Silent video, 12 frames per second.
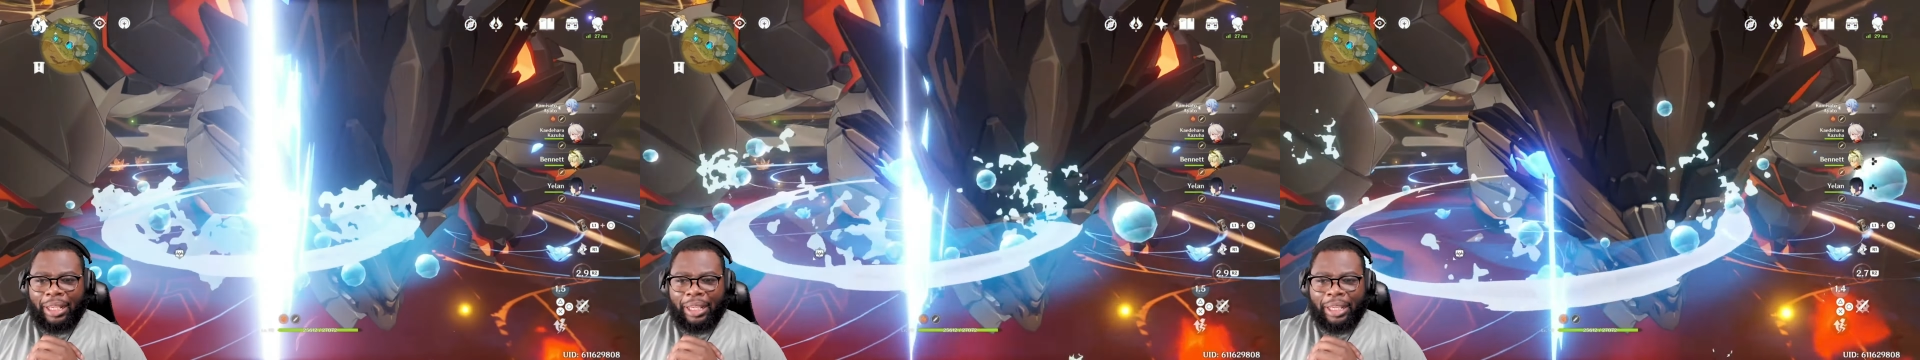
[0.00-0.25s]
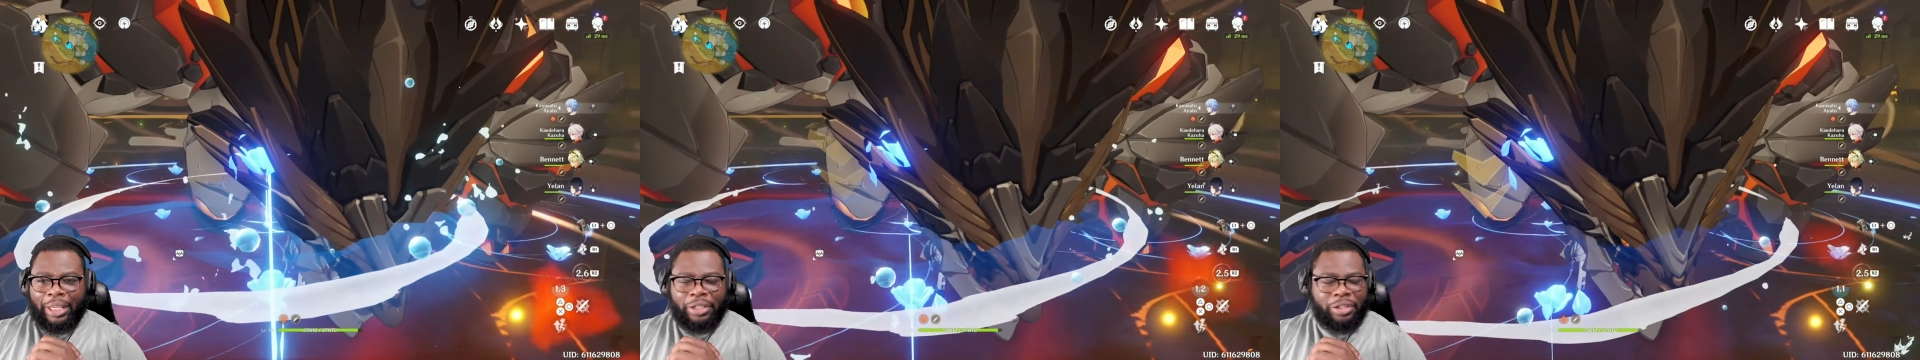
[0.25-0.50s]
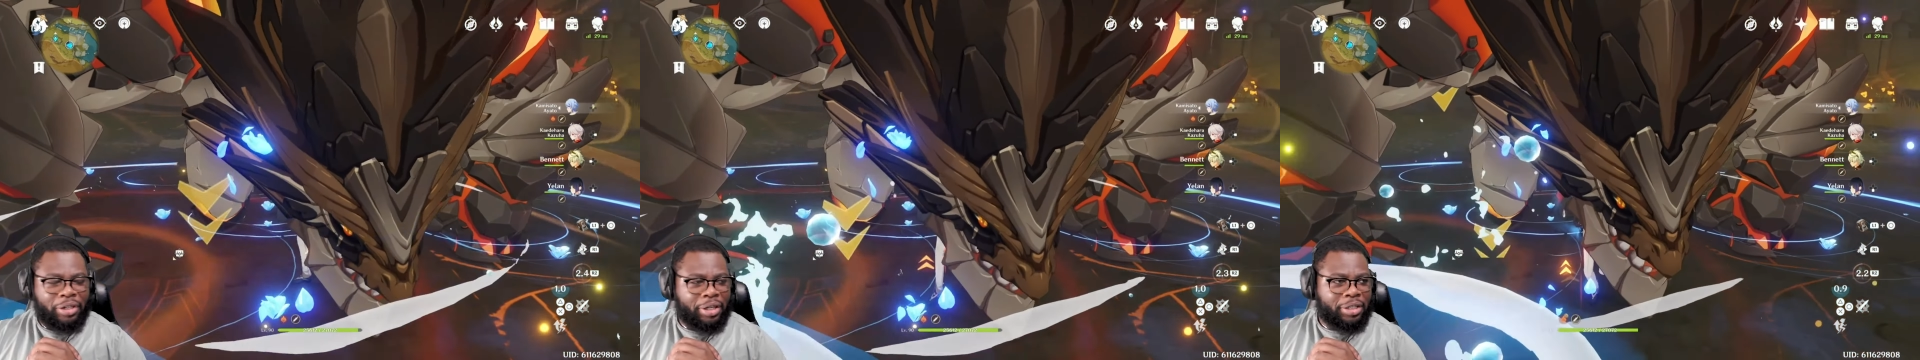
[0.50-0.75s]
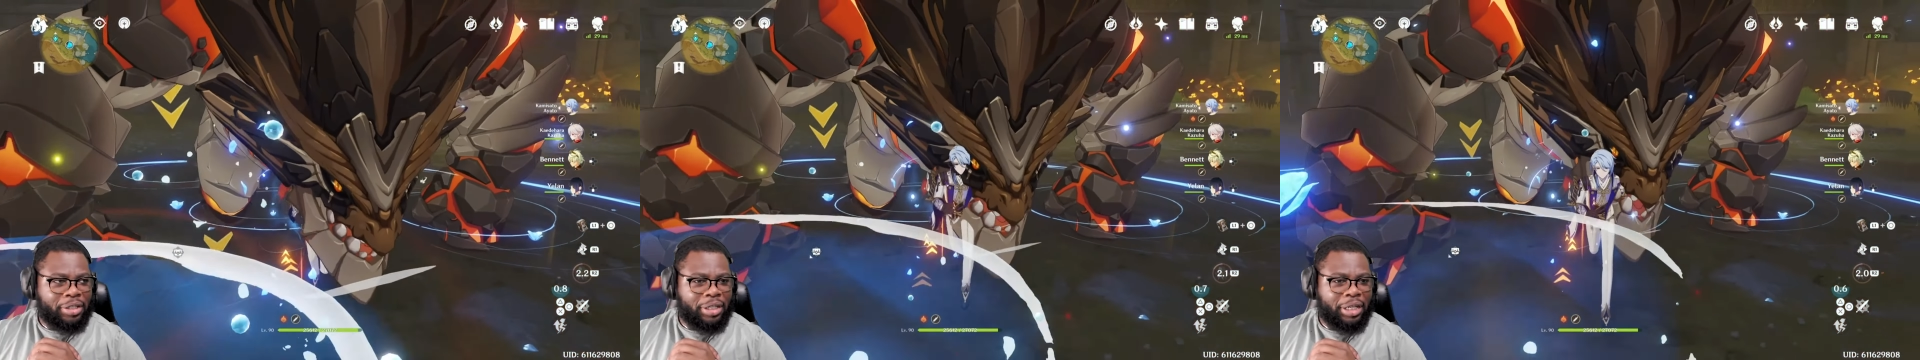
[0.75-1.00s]
it's
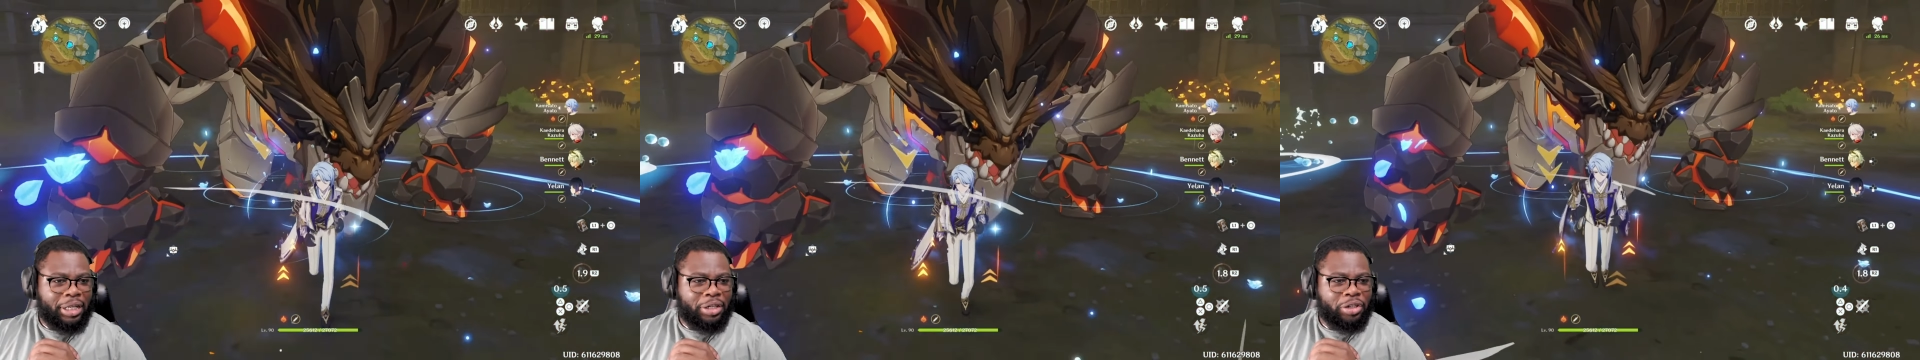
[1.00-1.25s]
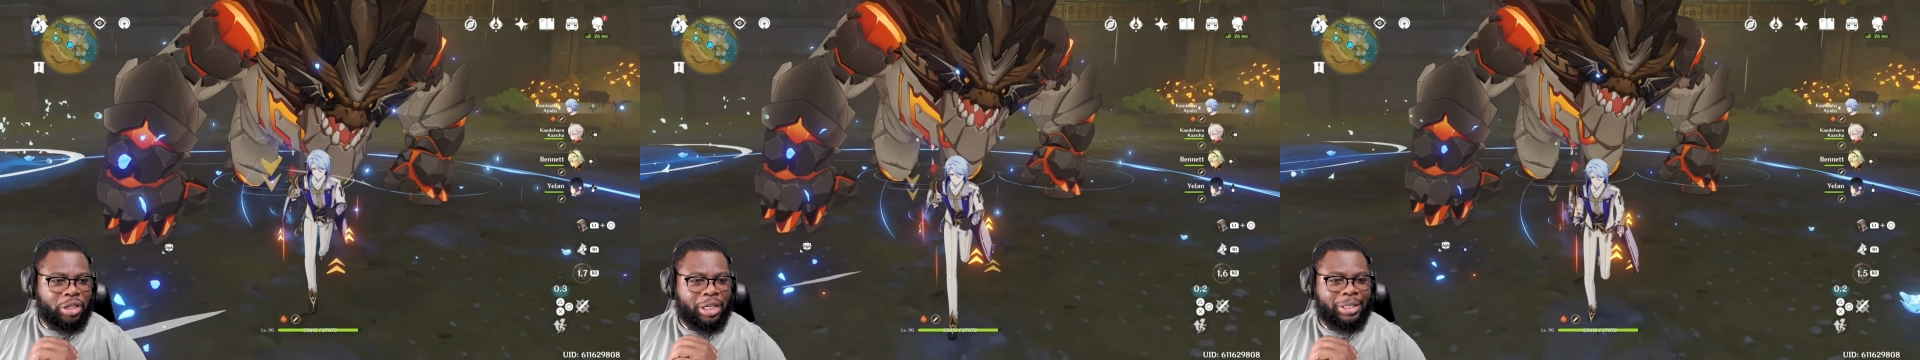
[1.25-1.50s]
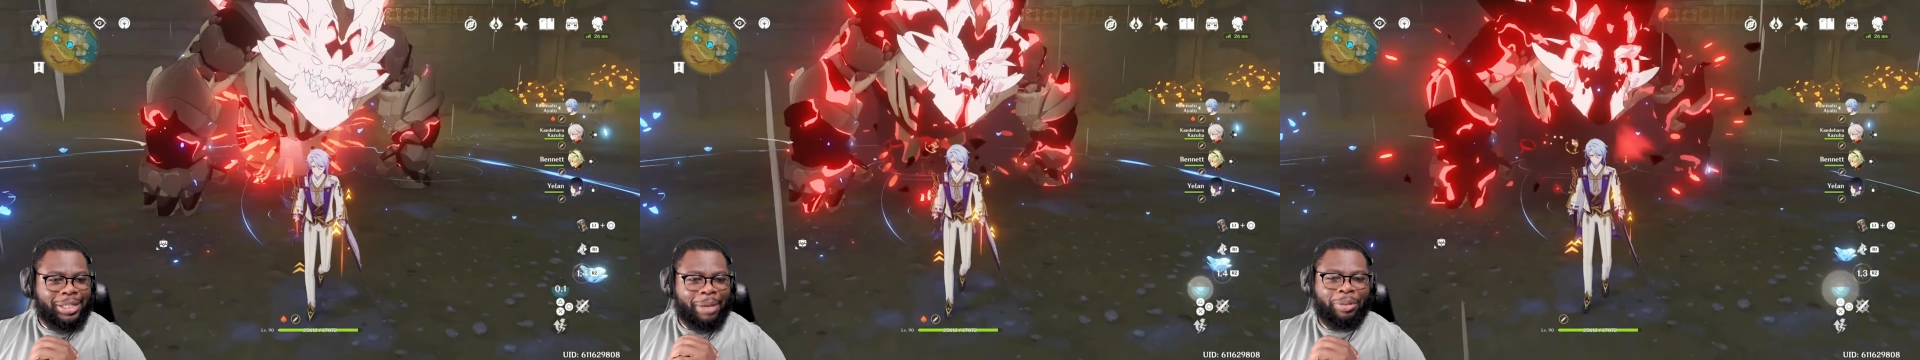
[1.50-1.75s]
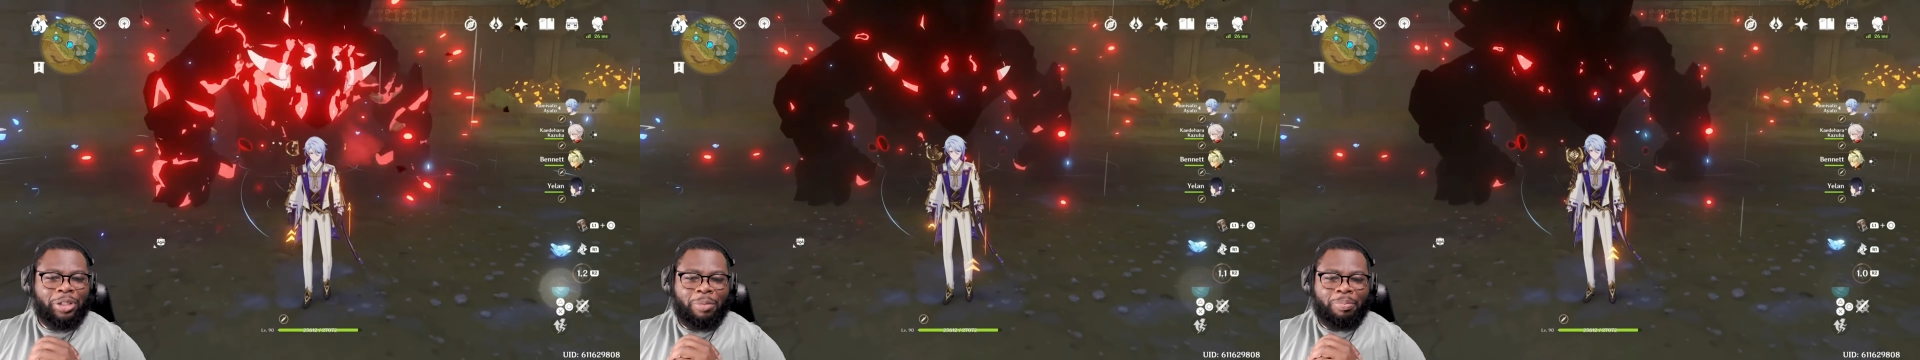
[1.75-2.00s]
just she's
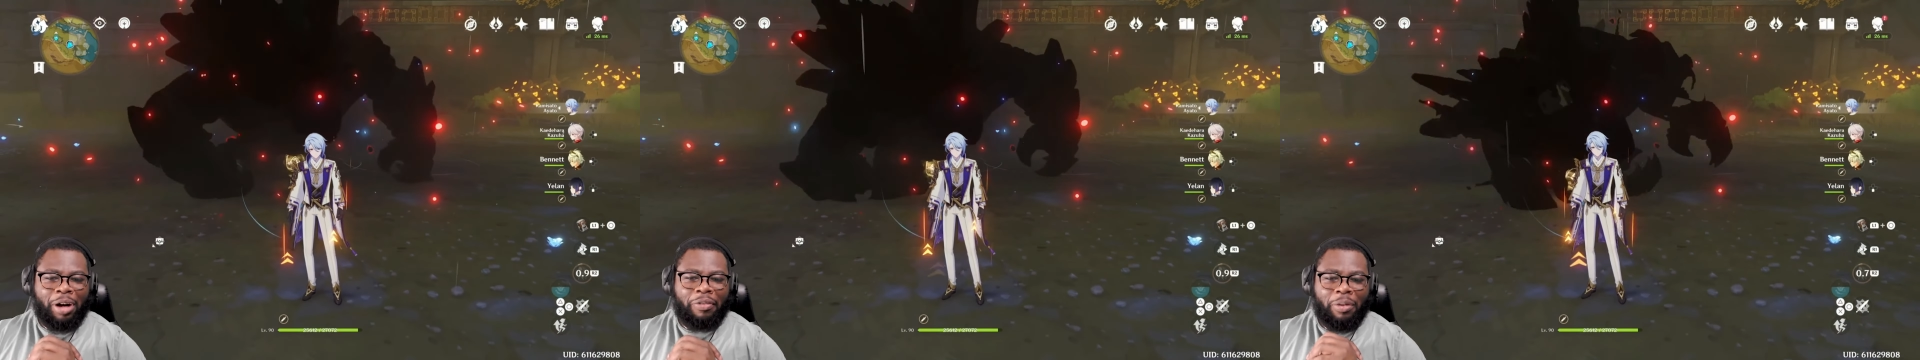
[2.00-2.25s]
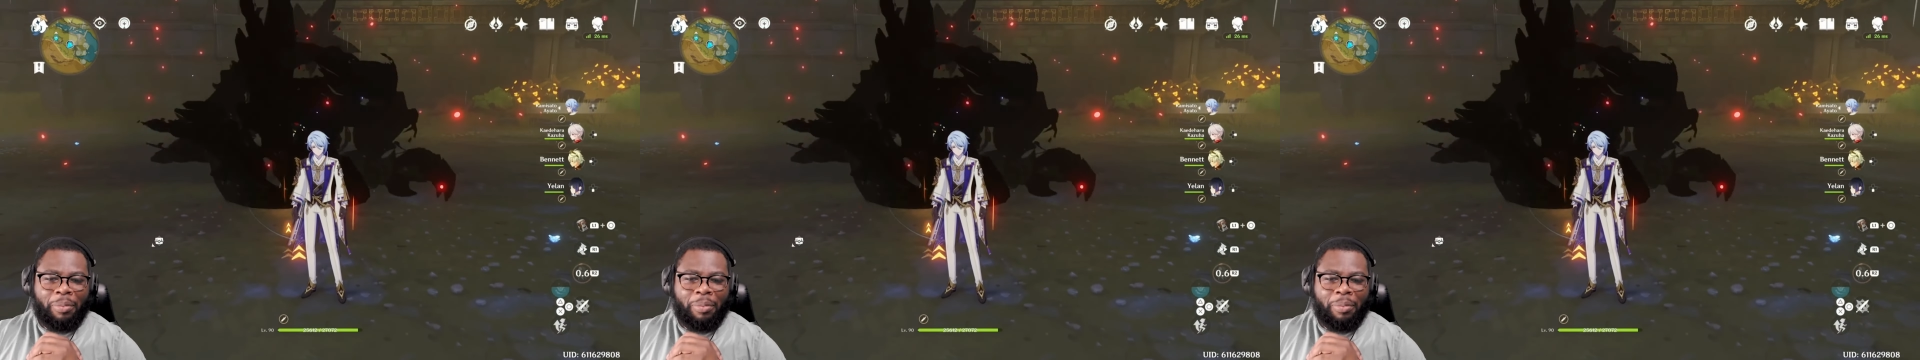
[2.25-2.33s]
able to buff him